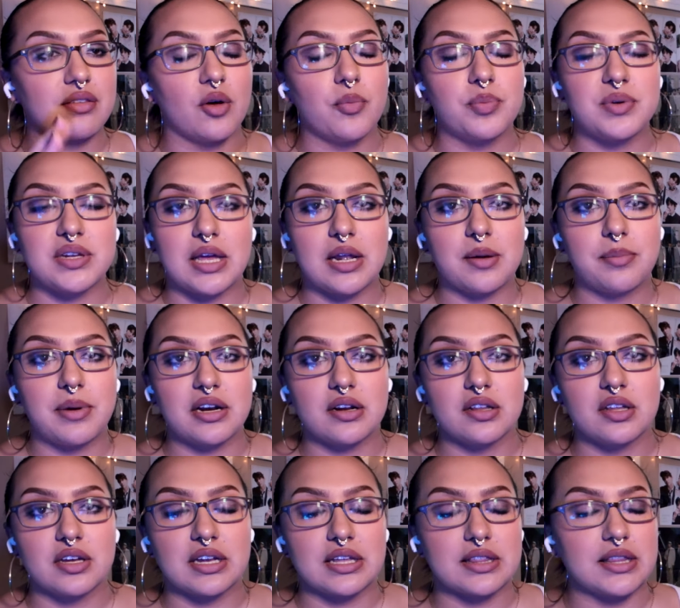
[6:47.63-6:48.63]
Hope to get a better
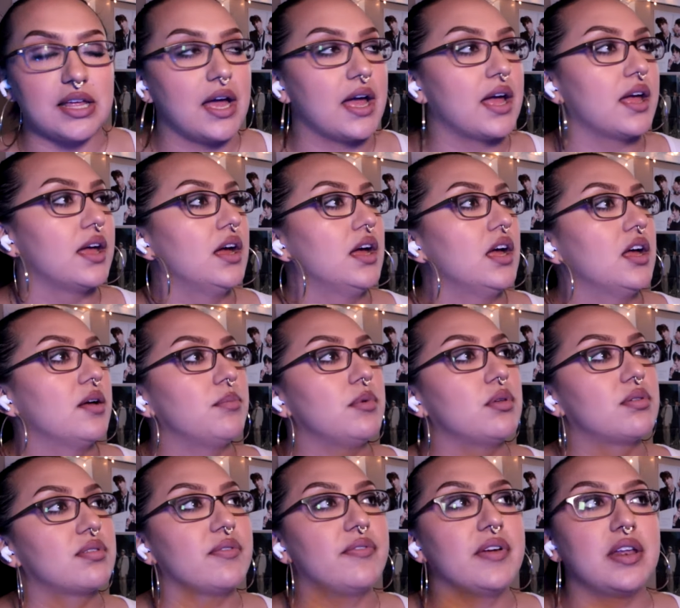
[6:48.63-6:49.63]
look at that.
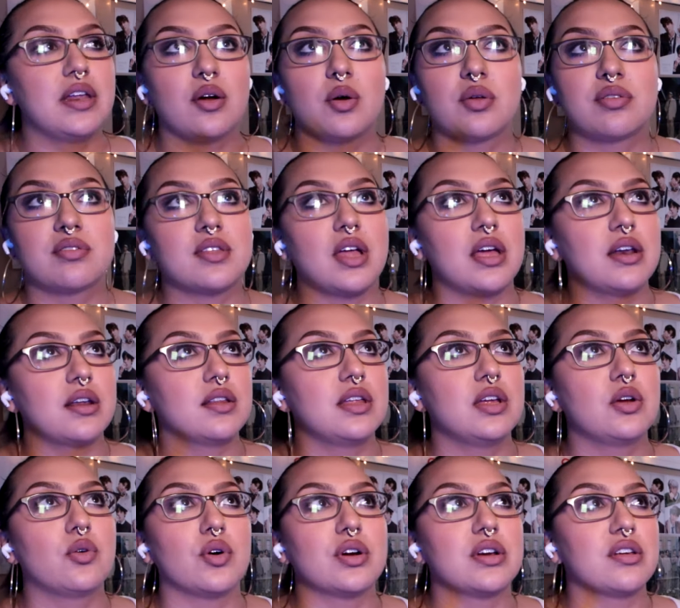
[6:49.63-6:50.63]
Music video stunningly
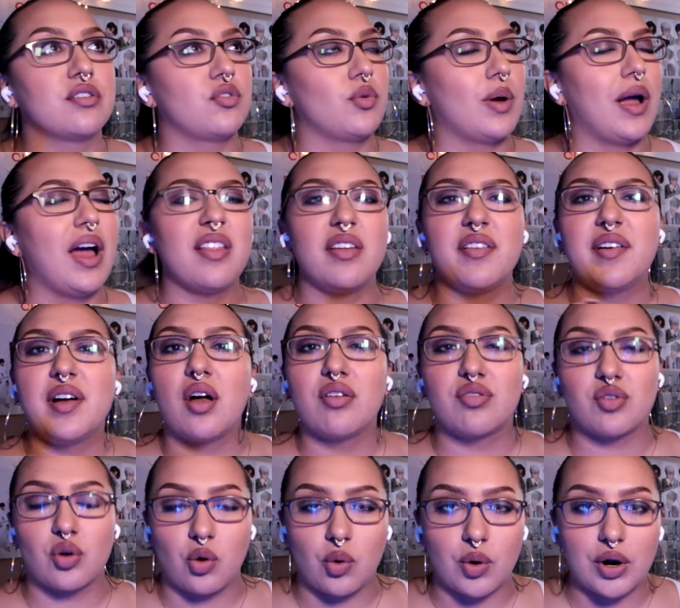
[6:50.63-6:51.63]
gorgeous throughout.
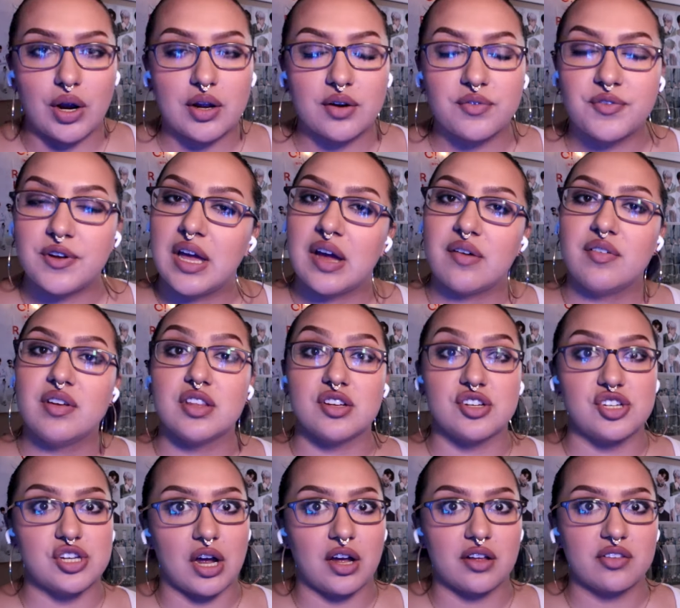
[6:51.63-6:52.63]
also choreography heavy the
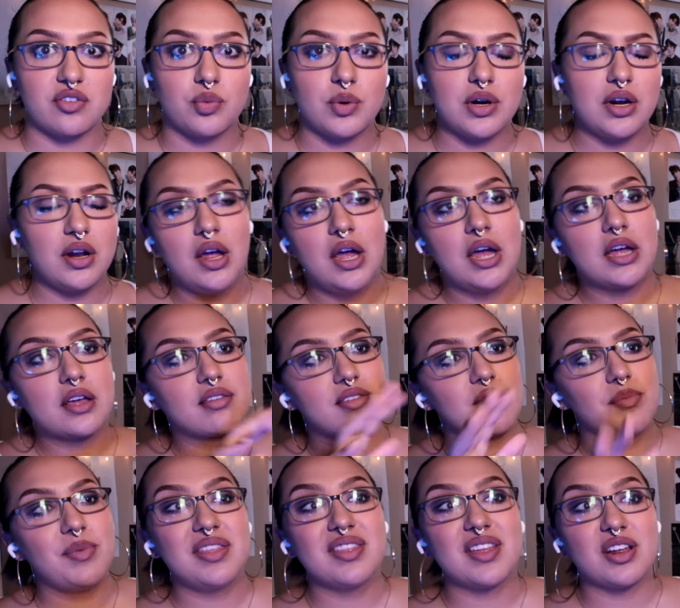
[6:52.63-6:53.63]
shots were, because
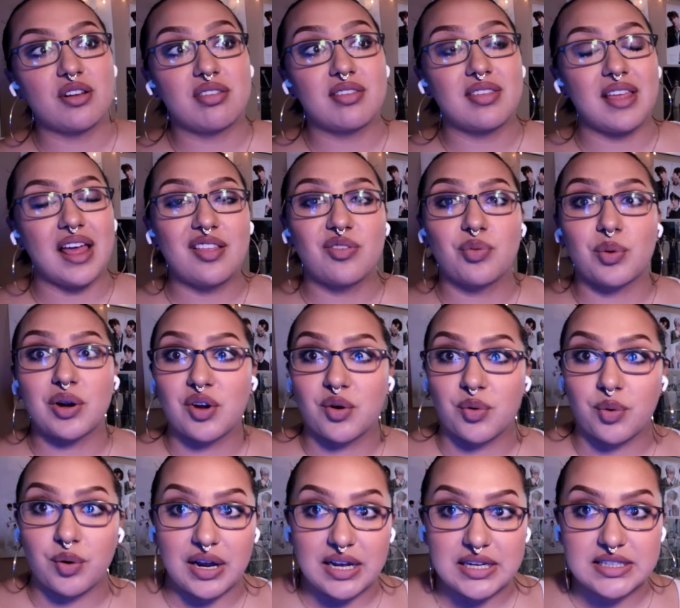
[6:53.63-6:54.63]
I mean their sets were
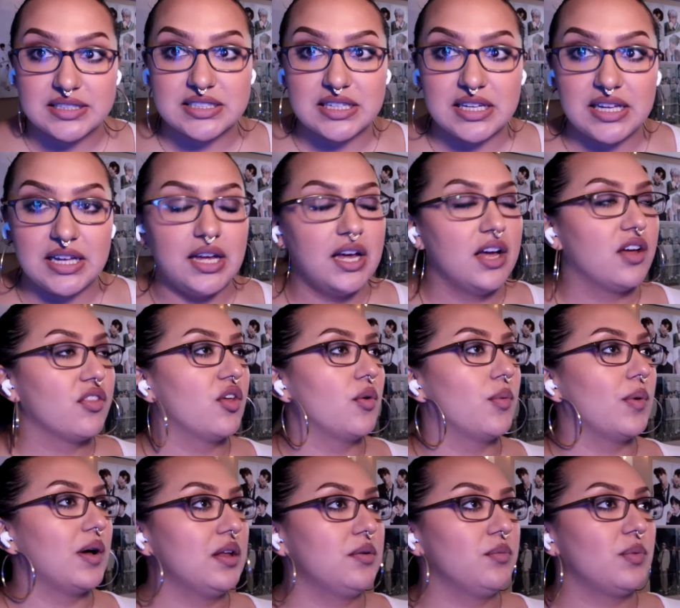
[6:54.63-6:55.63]
crazy. The
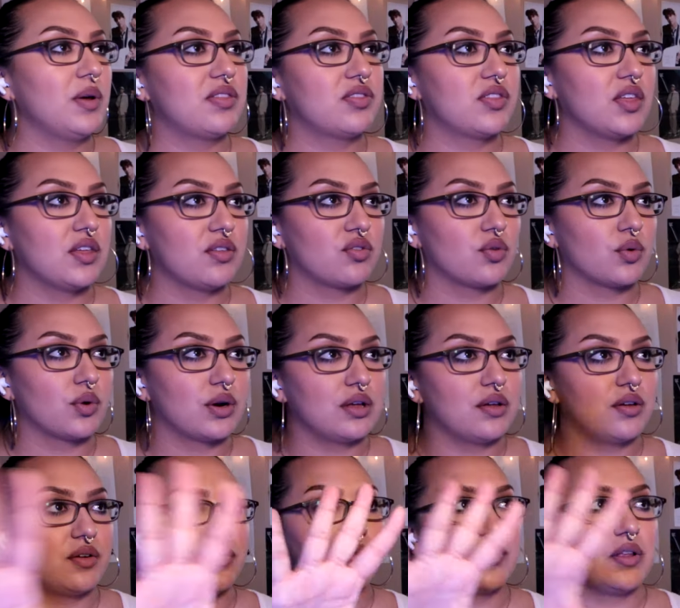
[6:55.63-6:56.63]
one with the sort
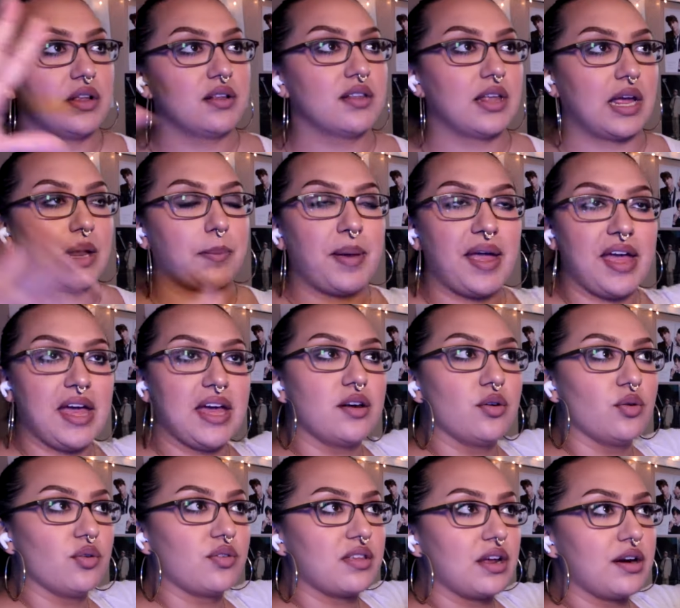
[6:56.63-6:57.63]
of like
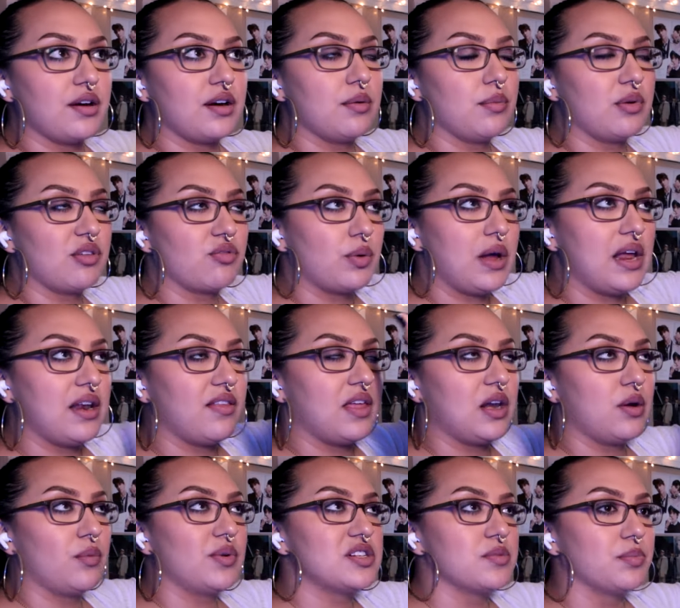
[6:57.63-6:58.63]
panels there and it was red and
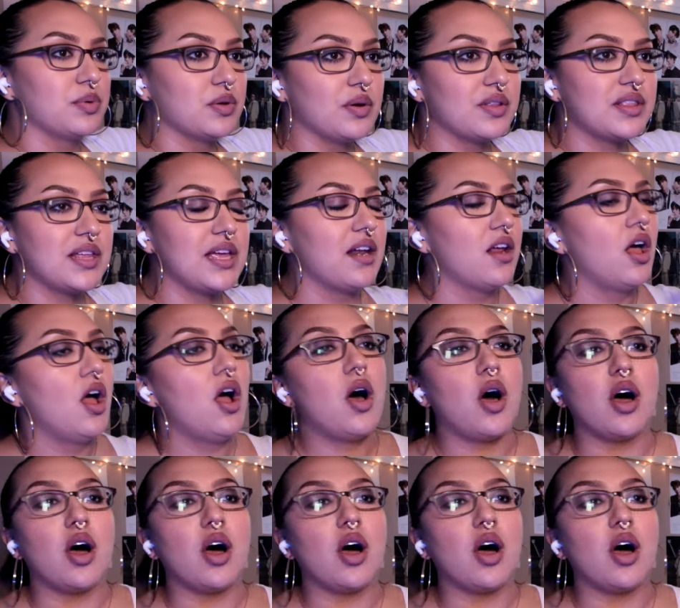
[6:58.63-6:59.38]
then it went to blue at the end.